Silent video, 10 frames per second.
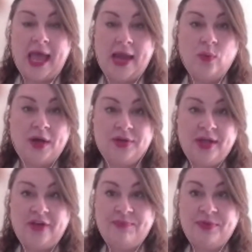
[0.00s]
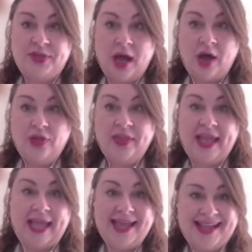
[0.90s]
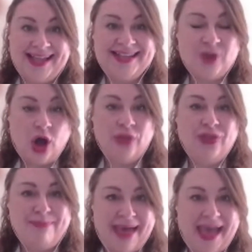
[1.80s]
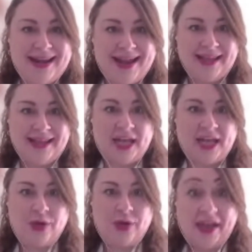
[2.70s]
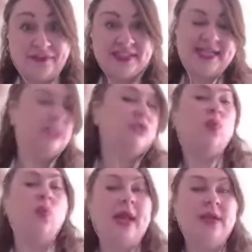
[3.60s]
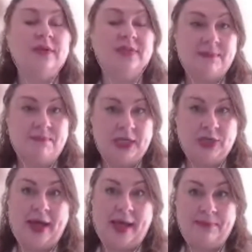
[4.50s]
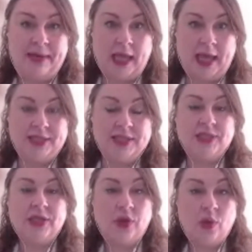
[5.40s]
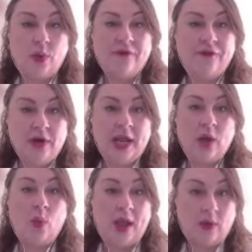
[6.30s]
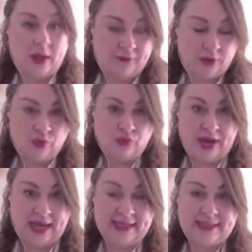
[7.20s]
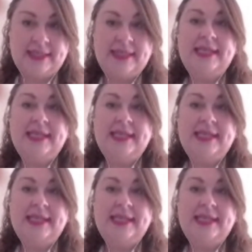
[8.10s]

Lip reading: And what you have put on there is on the mandate that you have ticked when you submit your application. So you were fully aware if you read it.